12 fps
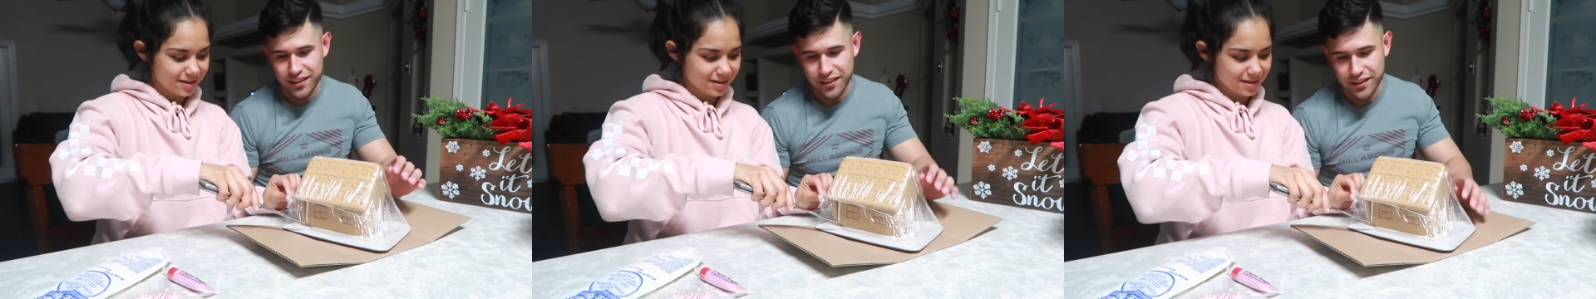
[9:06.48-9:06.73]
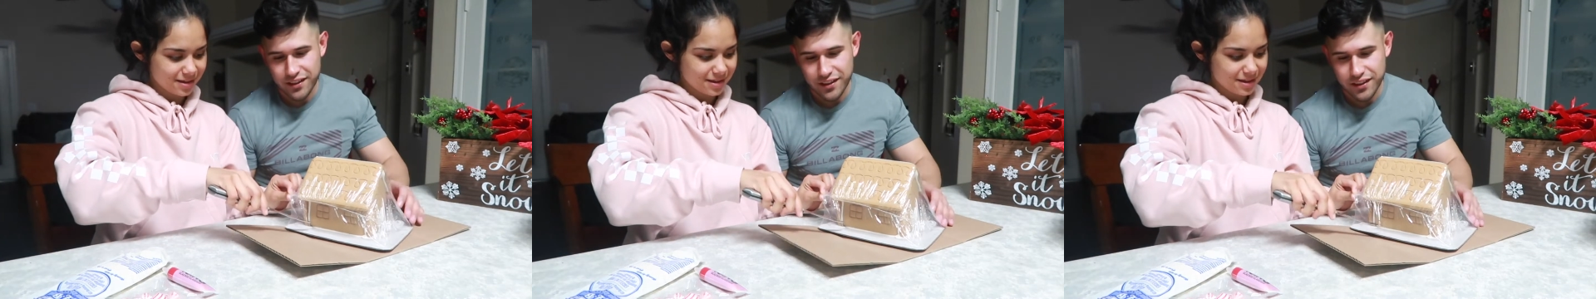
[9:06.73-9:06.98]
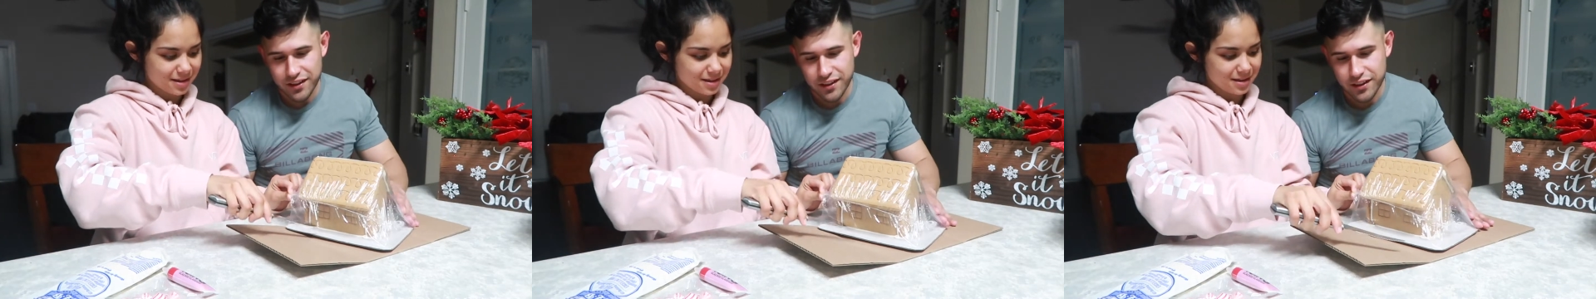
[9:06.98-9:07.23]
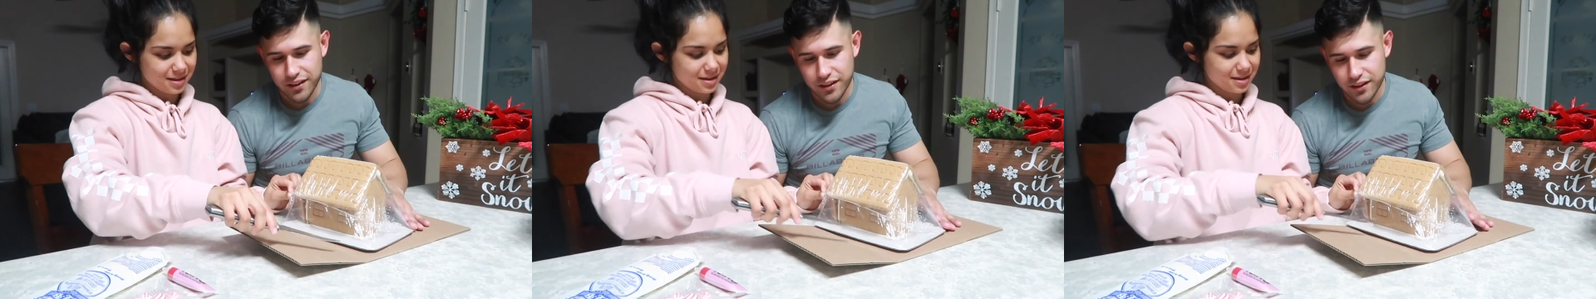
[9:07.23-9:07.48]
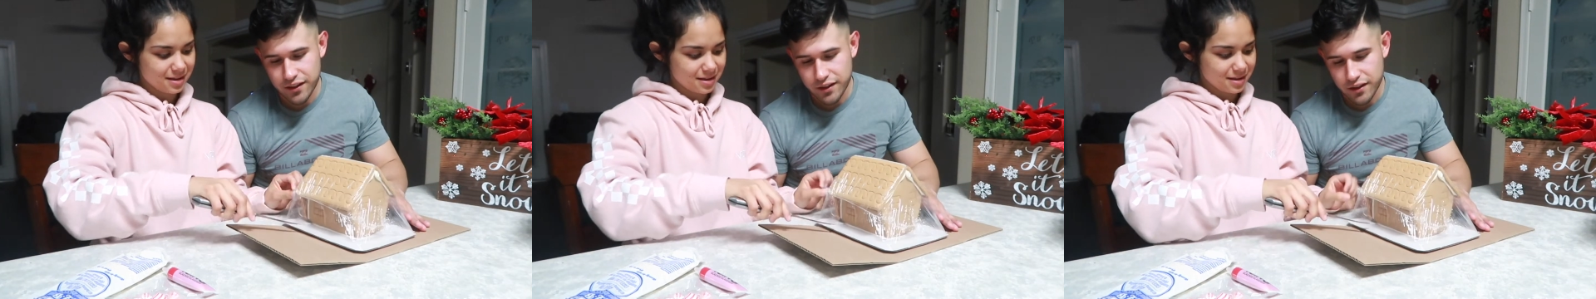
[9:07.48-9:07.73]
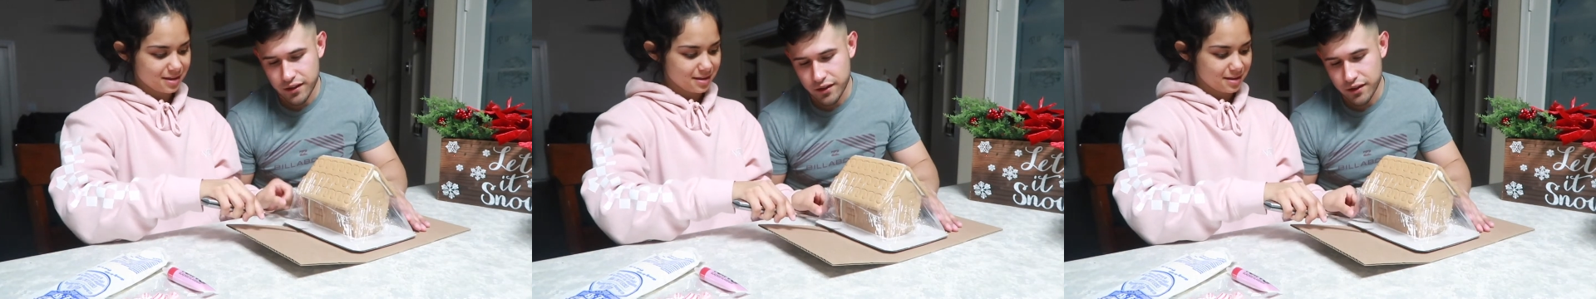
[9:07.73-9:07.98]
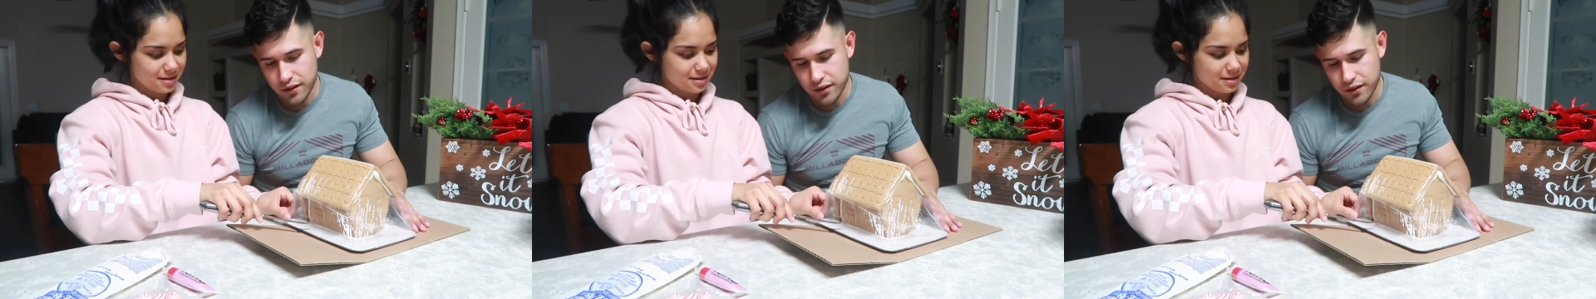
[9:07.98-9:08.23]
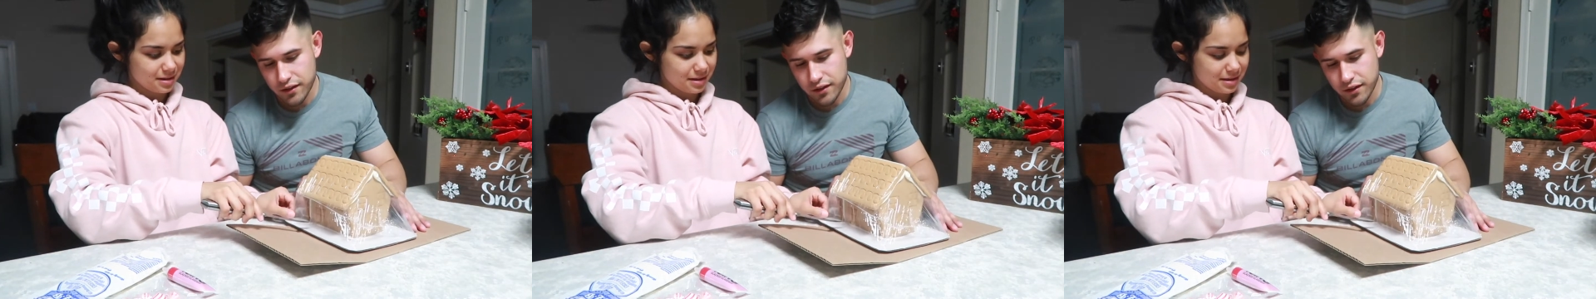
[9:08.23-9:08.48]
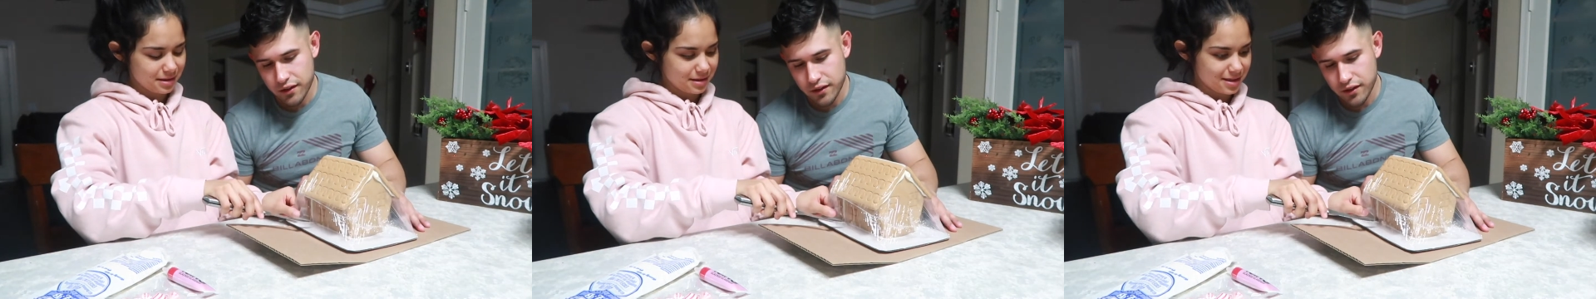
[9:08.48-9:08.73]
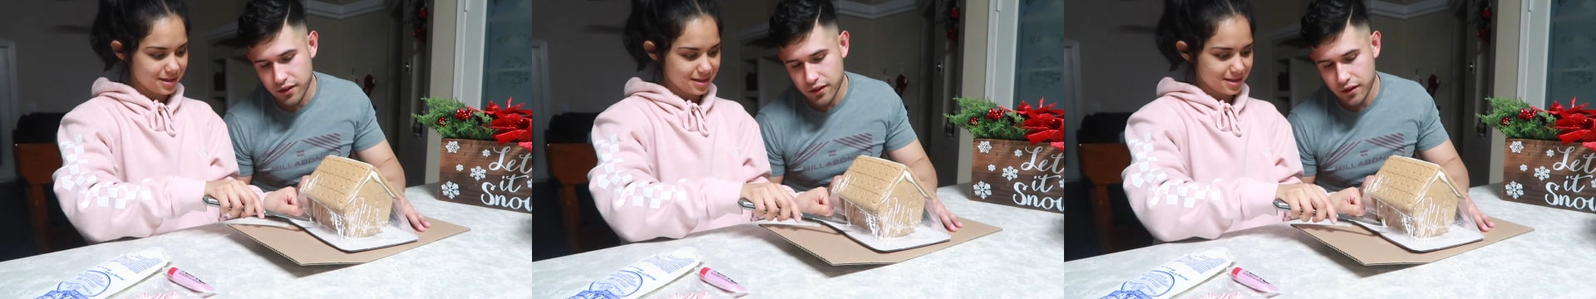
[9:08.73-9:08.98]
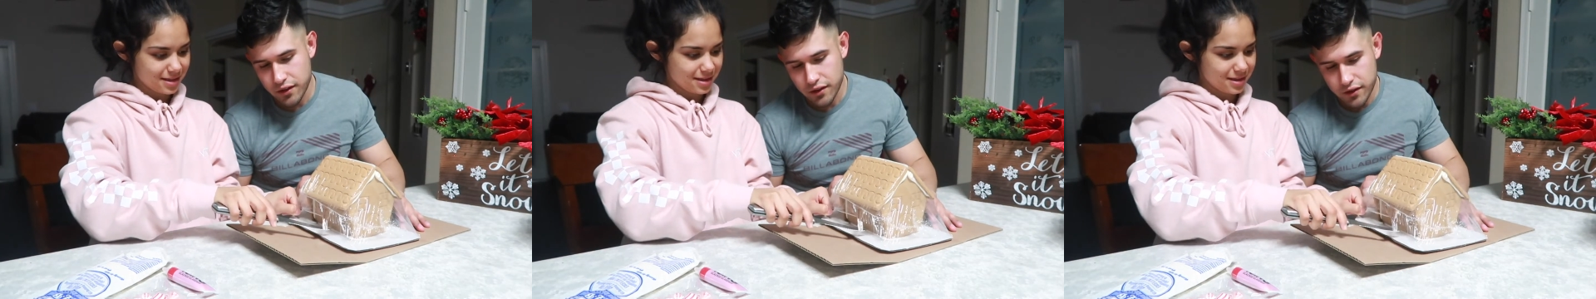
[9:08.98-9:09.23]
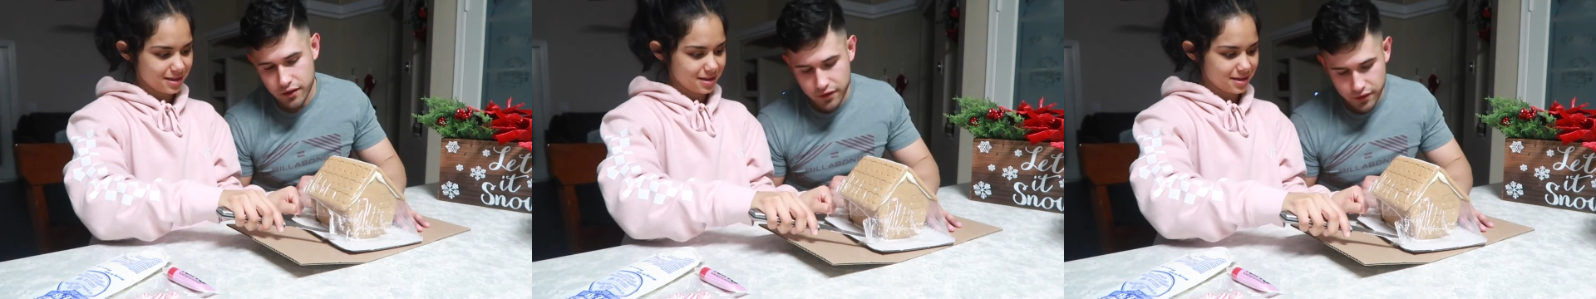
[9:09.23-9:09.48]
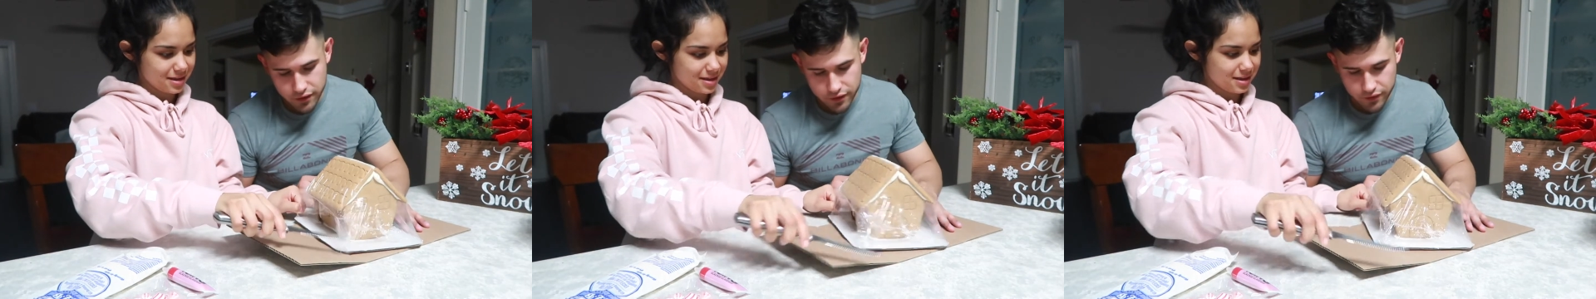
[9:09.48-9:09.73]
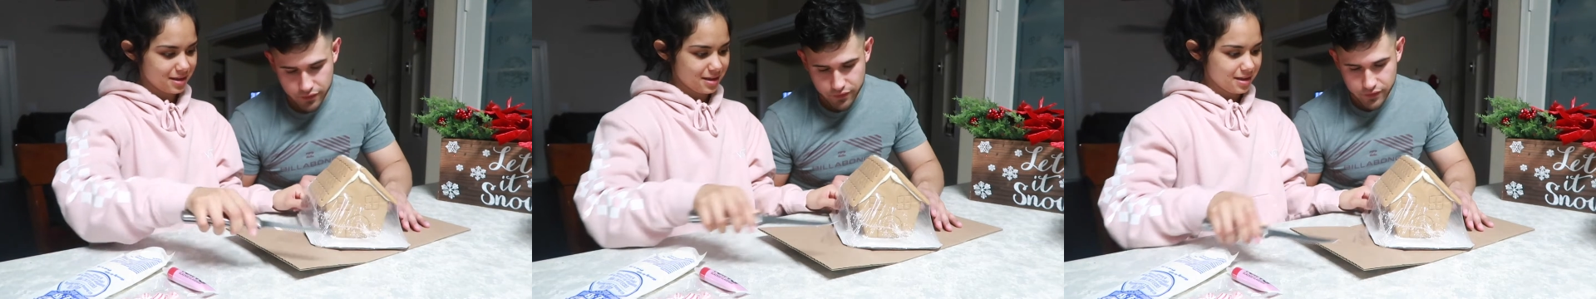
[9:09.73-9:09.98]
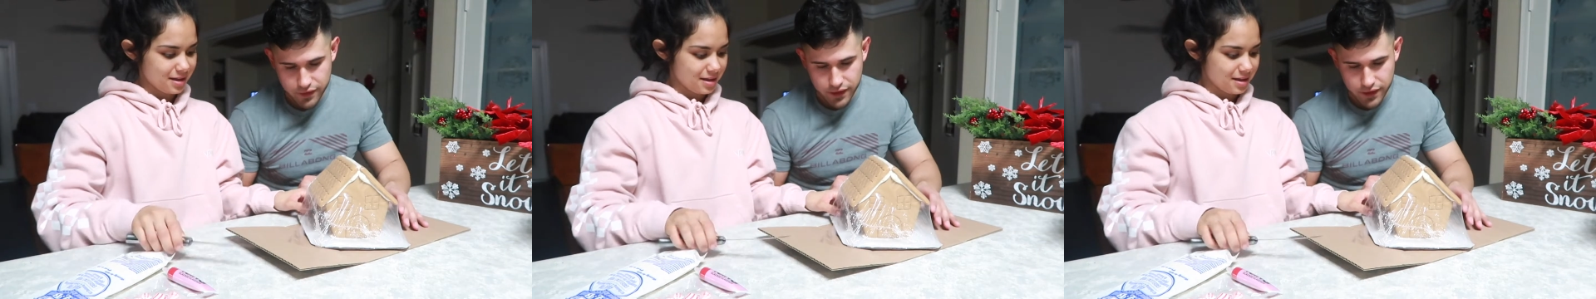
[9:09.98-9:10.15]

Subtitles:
(no one is talking)